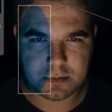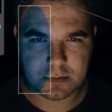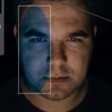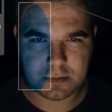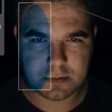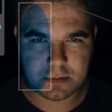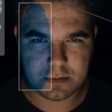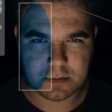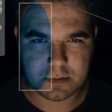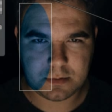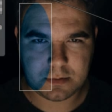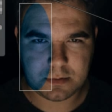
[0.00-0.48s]

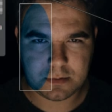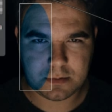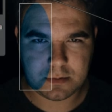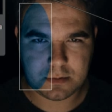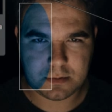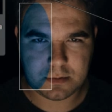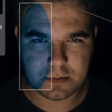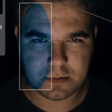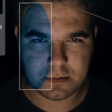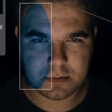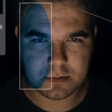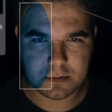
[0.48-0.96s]

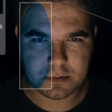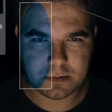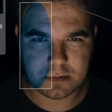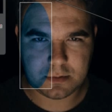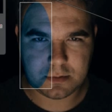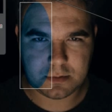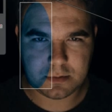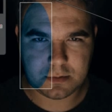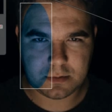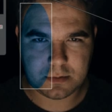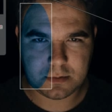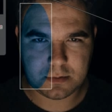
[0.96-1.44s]

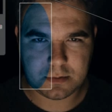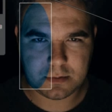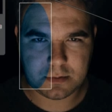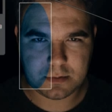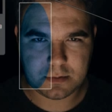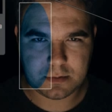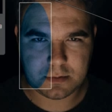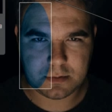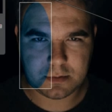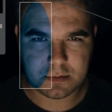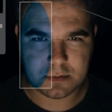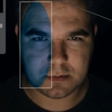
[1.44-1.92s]

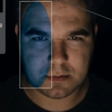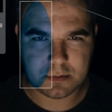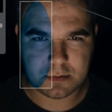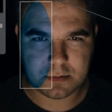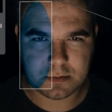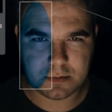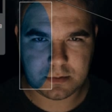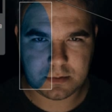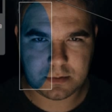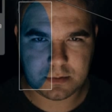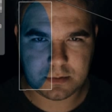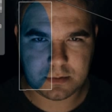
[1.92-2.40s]

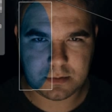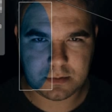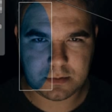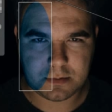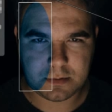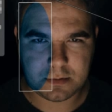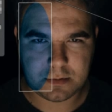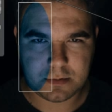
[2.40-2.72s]
No one is speaking in this clip.